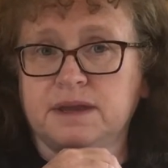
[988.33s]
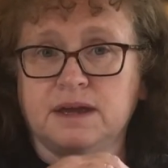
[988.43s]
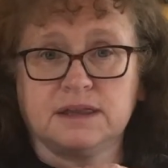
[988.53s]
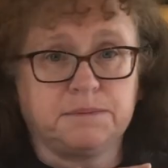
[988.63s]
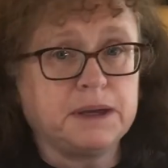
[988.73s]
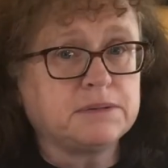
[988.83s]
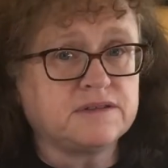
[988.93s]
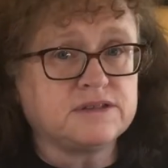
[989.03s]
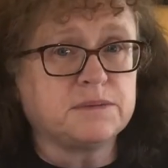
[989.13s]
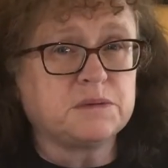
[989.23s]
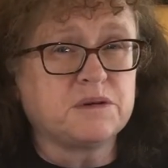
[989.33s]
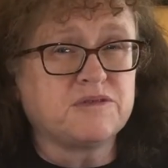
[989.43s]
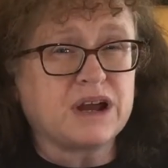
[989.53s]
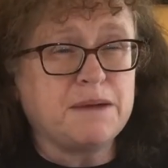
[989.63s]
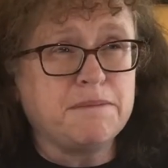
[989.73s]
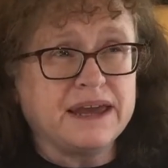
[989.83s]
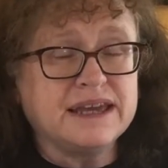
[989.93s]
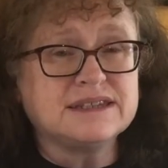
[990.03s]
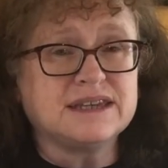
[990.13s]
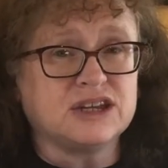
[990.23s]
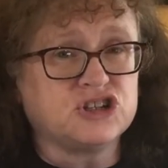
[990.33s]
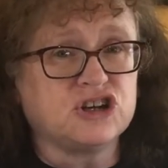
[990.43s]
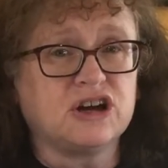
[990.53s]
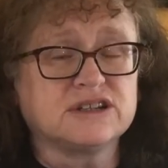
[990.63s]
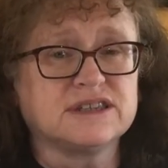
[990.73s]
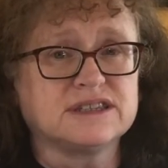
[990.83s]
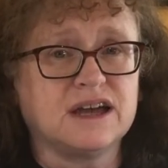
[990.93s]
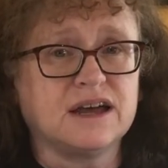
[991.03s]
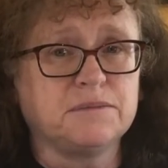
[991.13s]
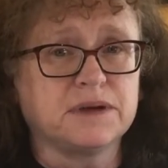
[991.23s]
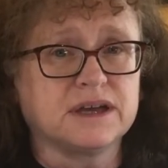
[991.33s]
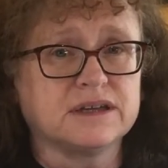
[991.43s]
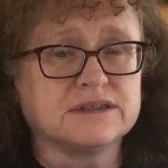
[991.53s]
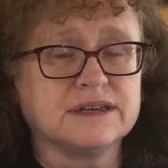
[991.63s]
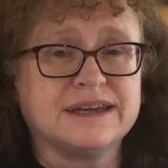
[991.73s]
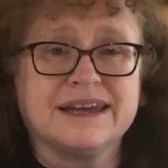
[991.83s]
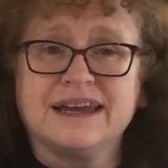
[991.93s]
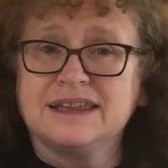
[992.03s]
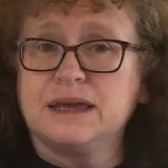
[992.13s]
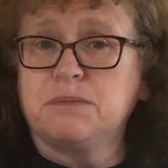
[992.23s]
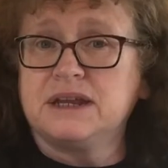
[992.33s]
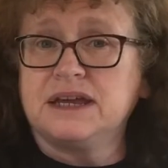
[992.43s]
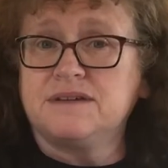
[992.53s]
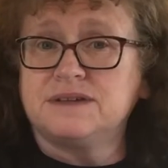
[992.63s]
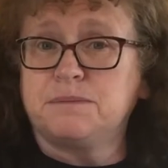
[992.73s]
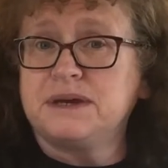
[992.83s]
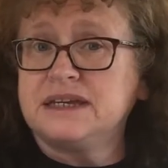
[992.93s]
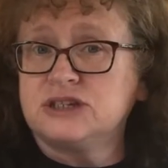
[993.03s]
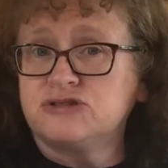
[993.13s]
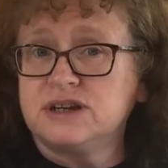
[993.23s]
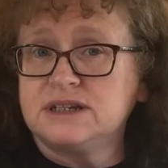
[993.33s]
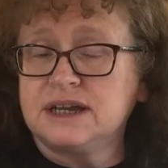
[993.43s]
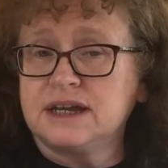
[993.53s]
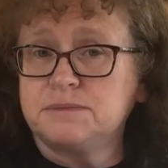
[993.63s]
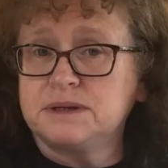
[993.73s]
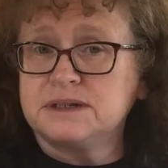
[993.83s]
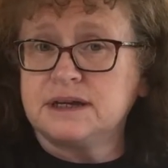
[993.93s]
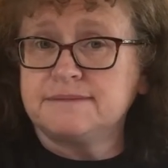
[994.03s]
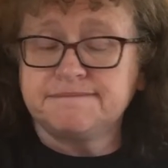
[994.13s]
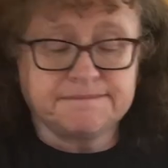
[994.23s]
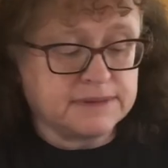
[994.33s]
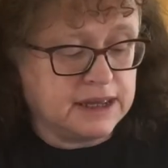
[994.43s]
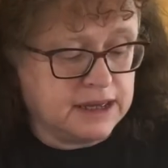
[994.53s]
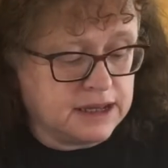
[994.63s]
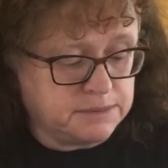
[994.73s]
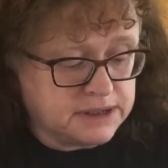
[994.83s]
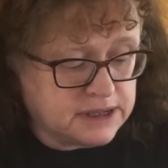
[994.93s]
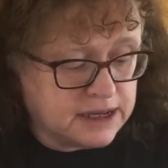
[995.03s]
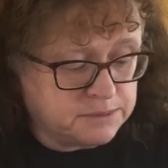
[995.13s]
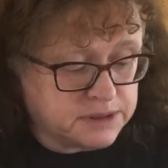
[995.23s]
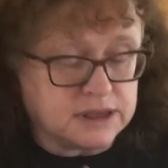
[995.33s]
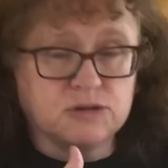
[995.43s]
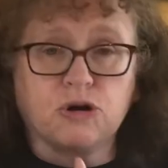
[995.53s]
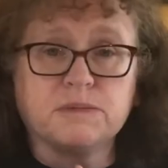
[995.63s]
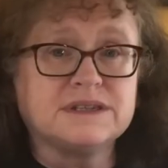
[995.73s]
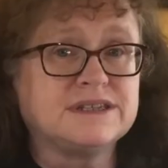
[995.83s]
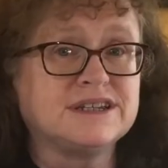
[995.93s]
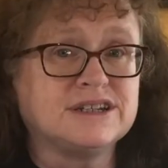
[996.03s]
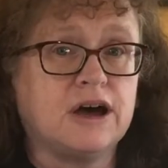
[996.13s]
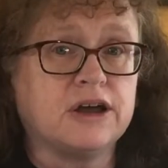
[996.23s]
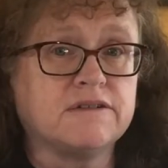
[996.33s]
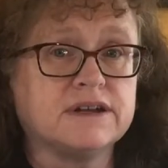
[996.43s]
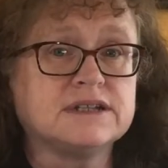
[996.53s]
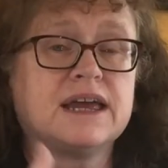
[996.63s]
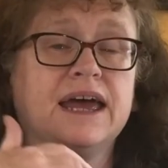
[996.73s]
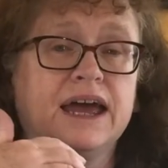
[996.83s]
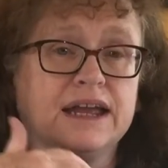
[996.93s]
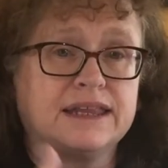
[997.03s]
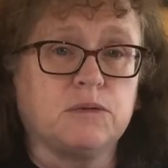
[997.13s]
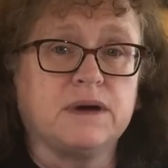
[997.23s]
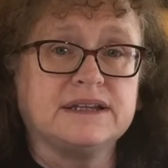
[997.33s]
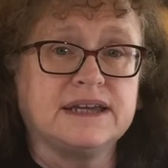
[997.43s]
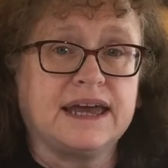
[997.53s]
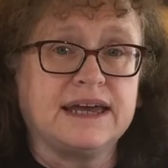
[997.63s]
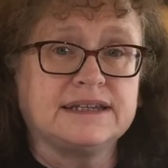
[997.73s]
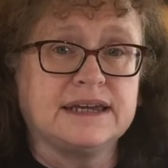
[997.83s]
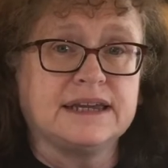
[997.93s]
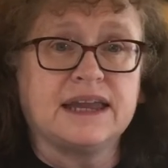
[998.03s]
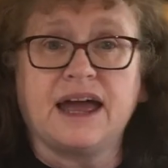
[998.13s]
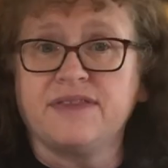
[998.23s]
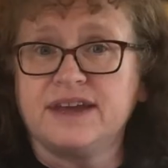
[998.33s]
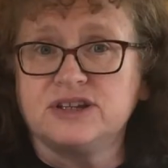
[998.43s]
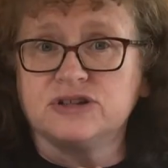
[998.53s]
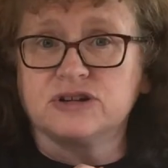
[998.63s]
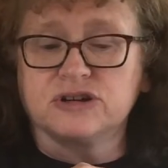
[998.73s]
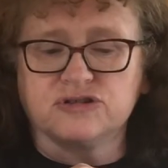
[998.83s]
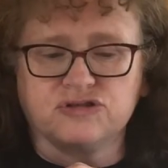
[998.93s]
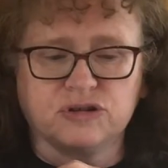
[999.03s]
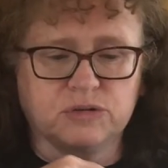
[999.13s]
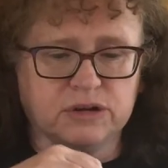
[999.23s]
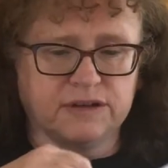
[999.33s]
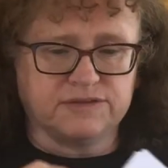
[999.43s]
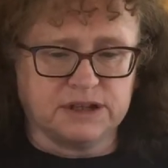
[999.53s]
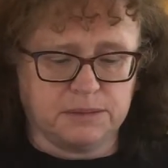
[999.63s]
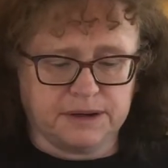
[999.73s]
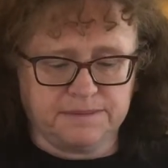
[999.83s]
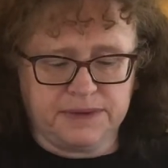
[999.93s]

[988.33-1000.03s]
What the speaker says: The people of Dublin were amazed and shocked at the time because they believed a peace treaty had been done, but the Normans didn't honour it, and they went ahead in and they took control of Dublin.